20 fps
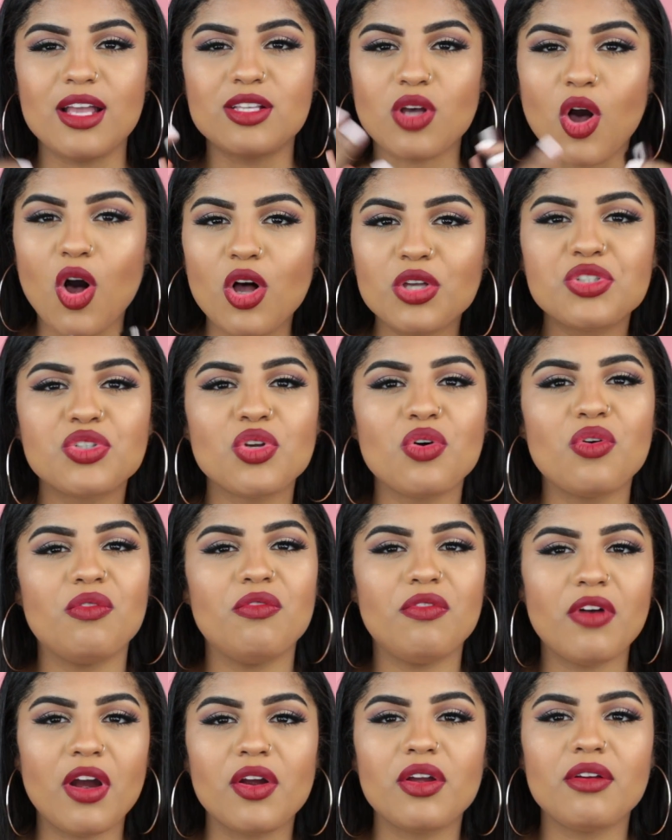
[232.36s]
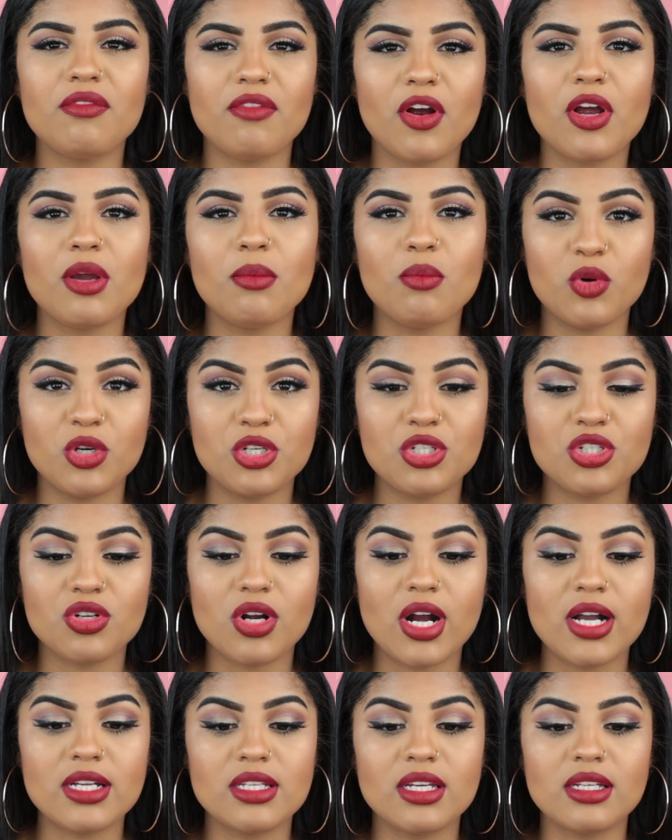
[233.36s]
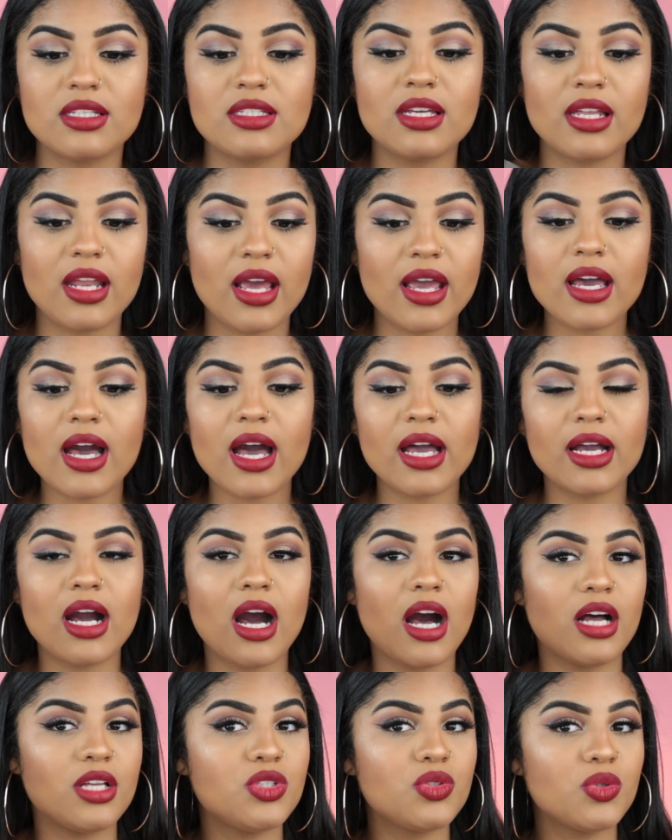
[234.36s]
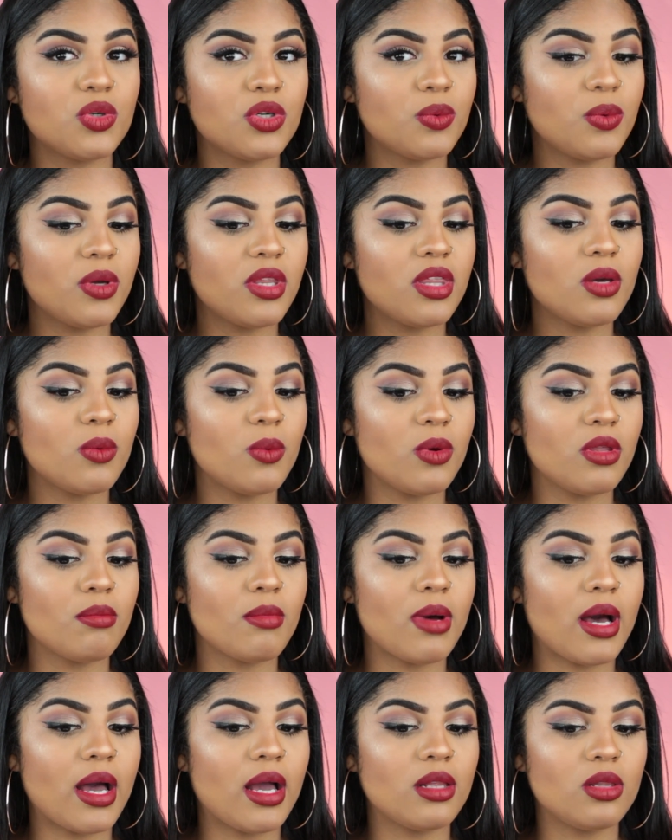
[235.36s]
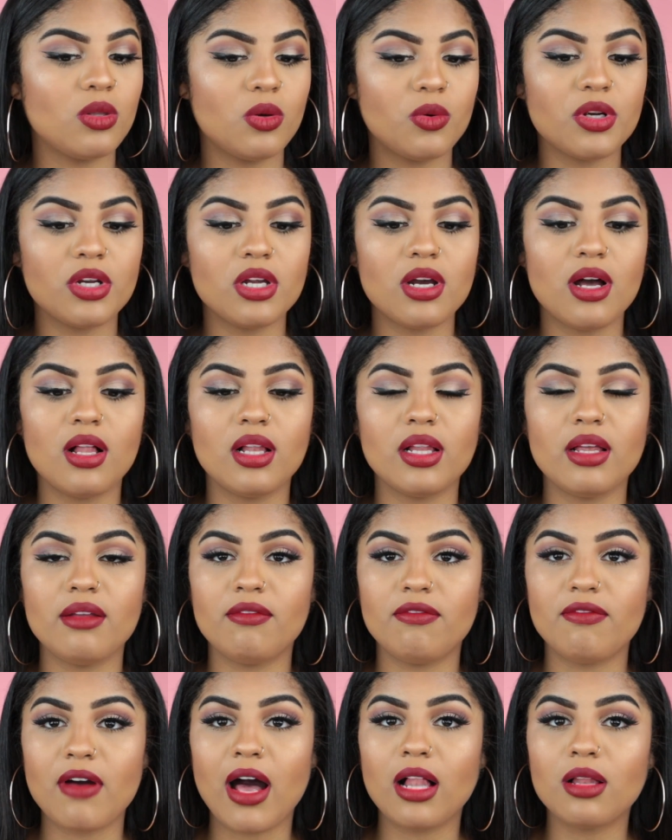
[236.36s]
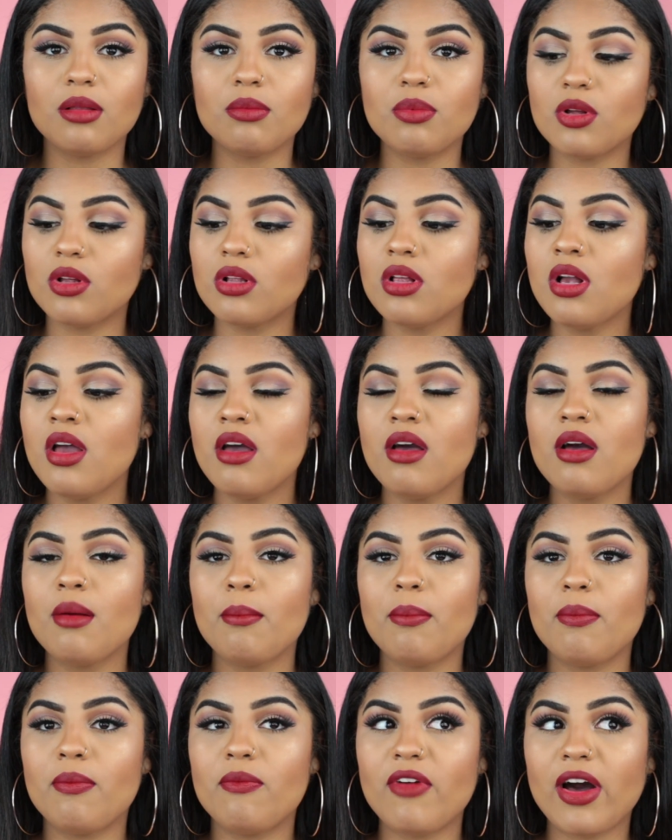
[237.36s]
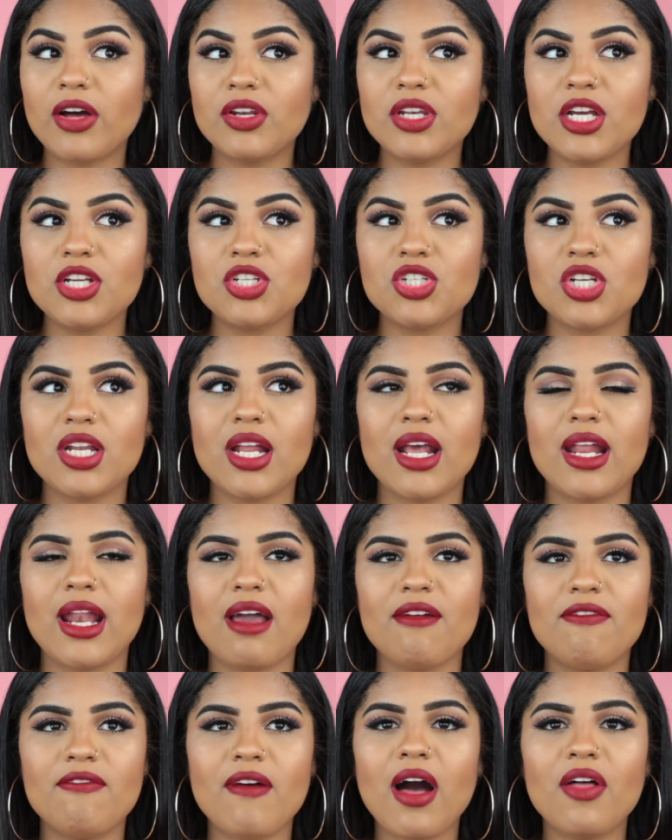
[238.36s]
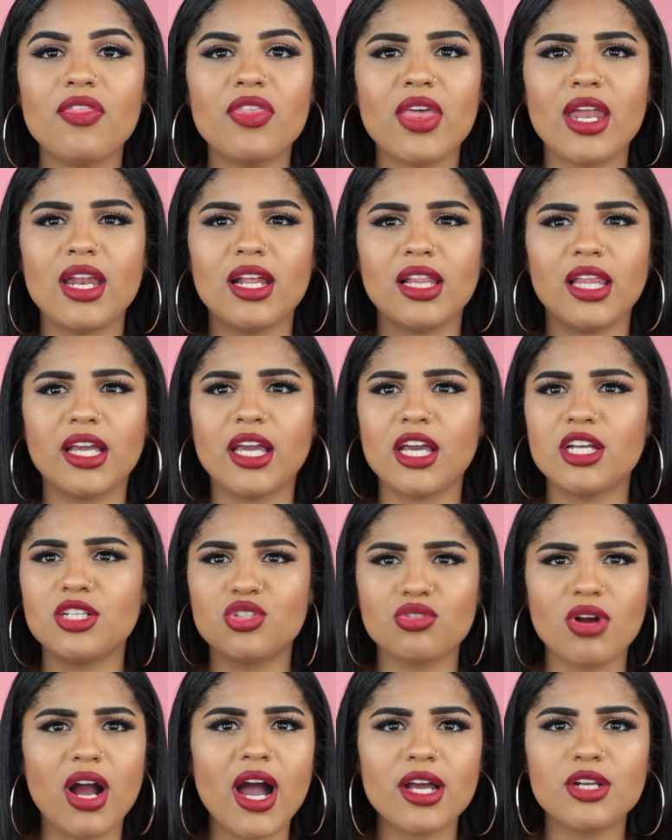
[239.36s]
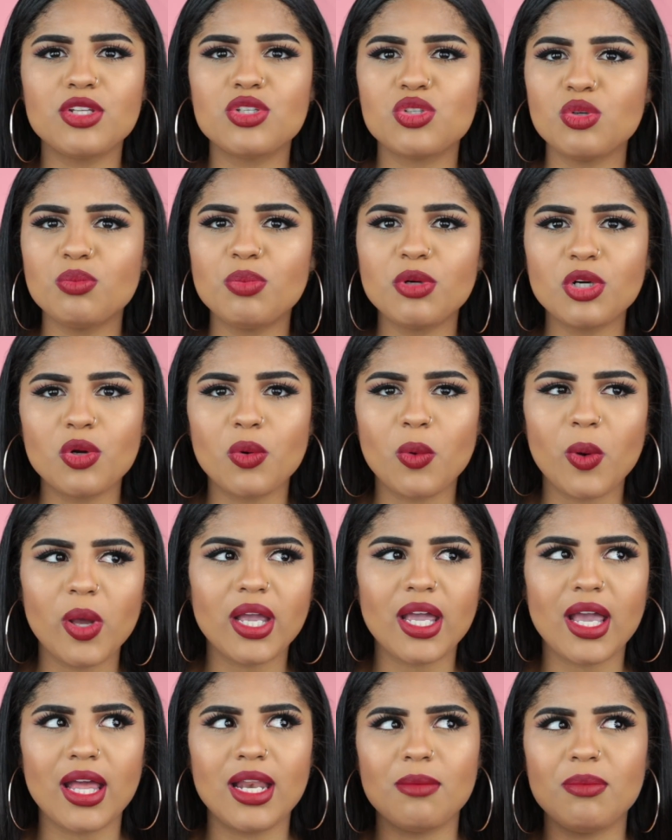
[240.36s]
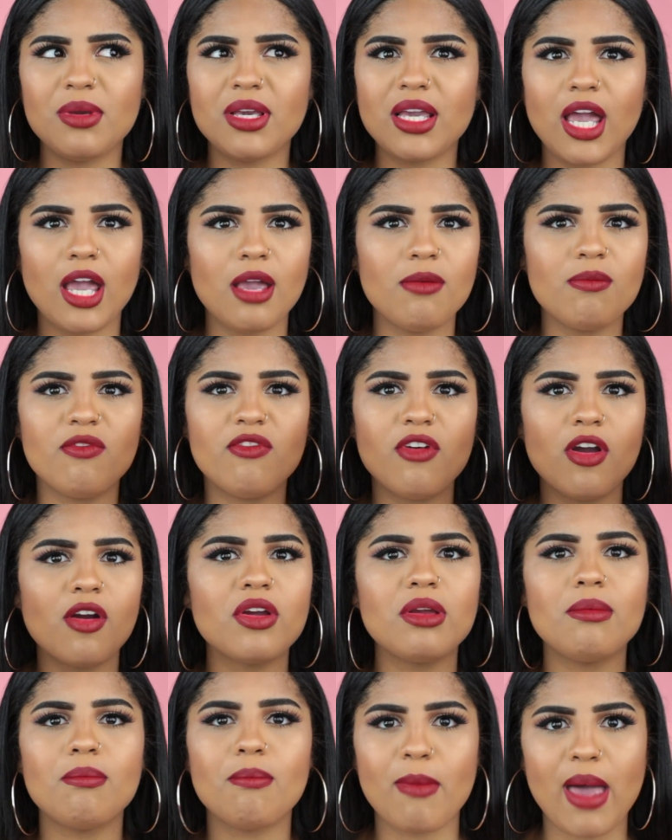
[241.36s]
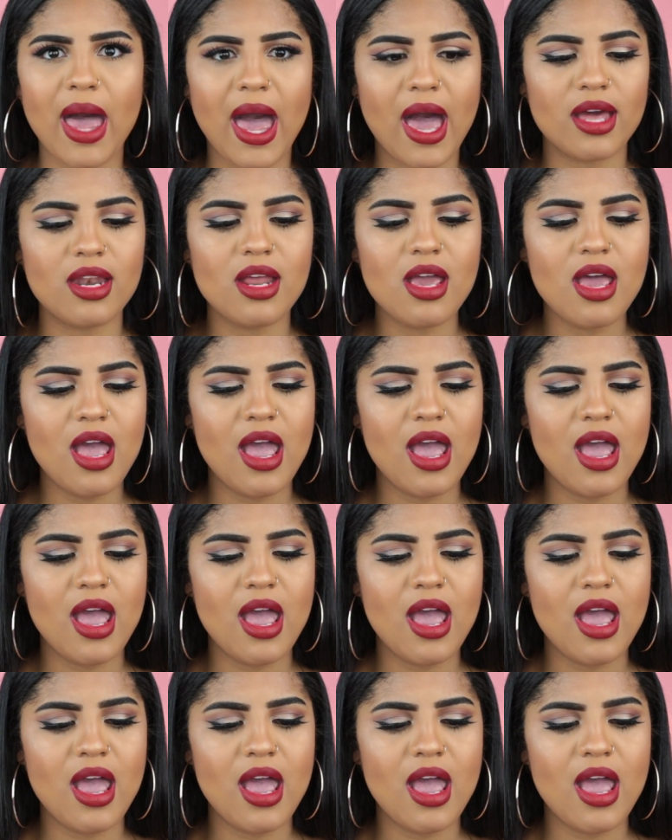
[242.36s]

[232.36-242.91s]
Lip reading: it's also very moisturizing. Today I contoured with it with my L'Oreal Infallible foundation, and I found that it dried super quick and it became very matte.